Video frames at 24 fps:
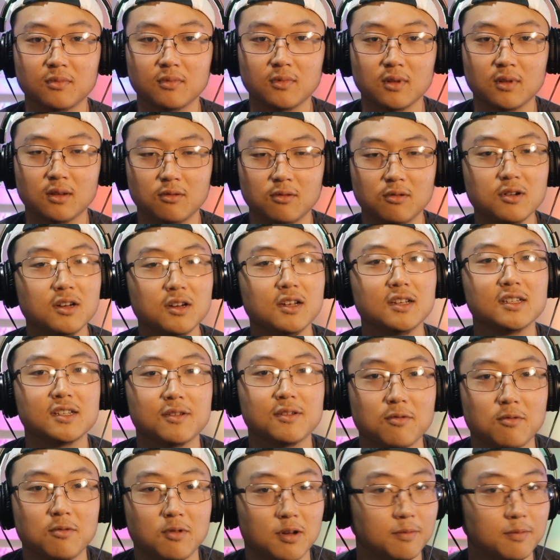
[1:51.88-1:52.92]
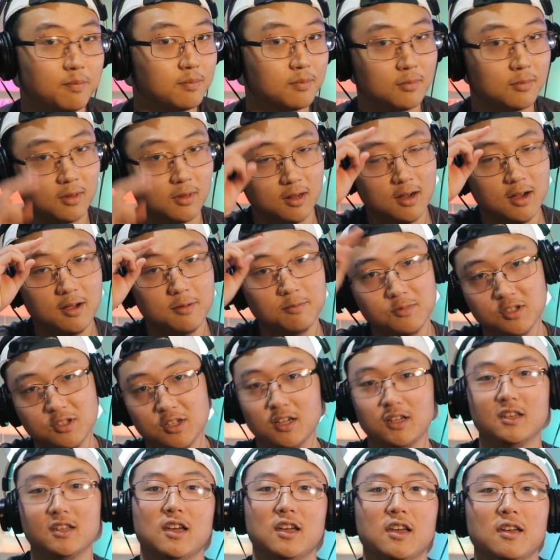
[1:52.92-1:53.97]
Greetings everyone, I'm
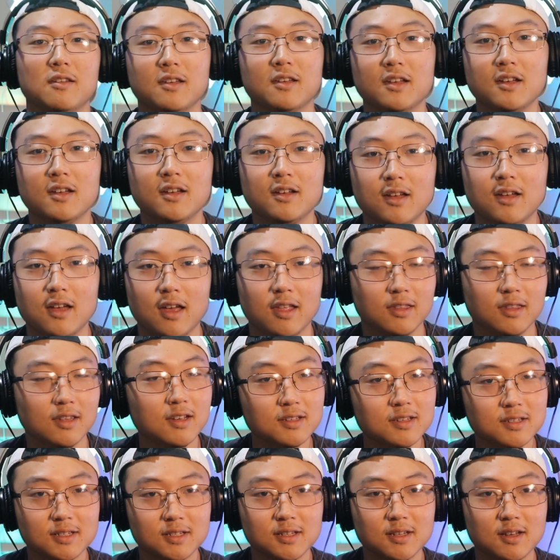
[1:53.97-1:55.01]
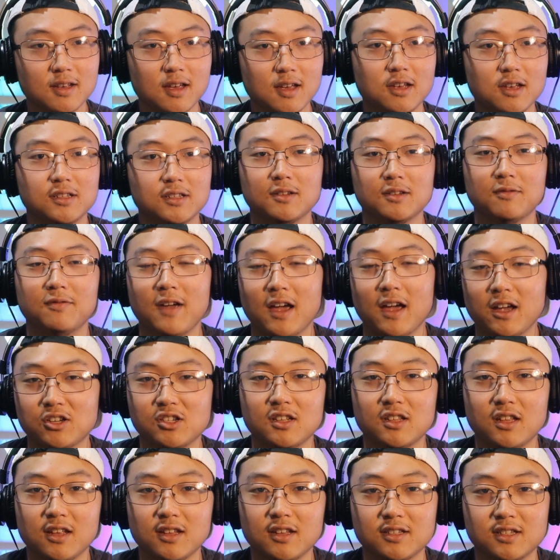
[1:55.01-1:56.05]
JK, and this is a
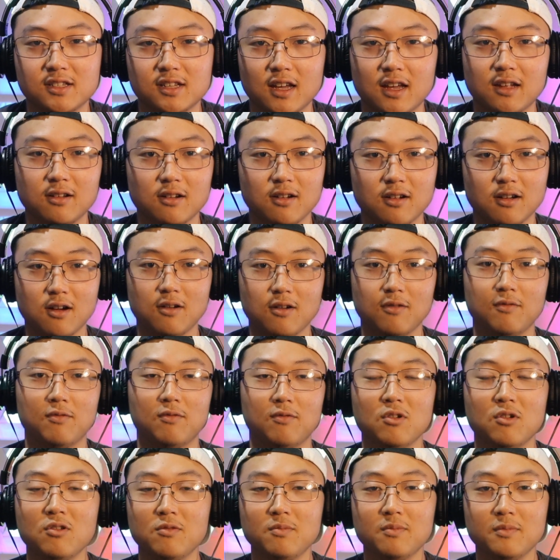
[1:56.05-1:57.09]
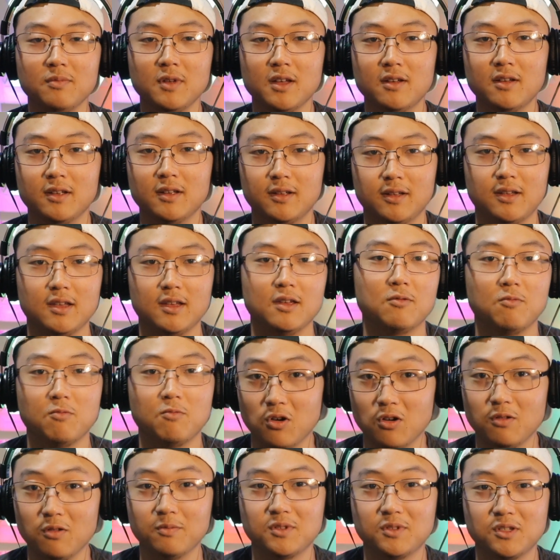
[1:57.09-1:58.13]
faction insight of Rome in
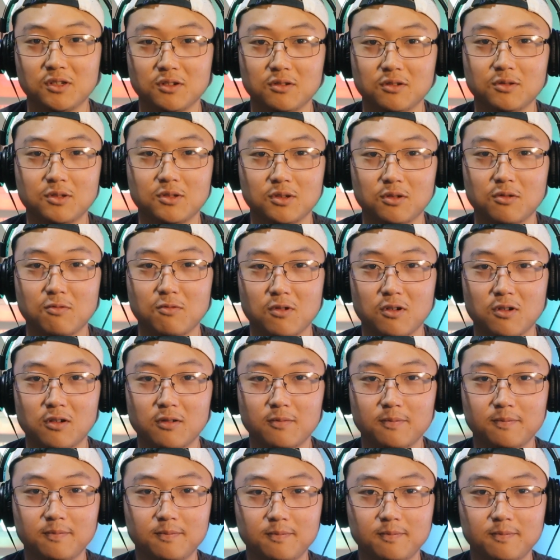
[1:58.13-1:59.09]
Rome to Total War.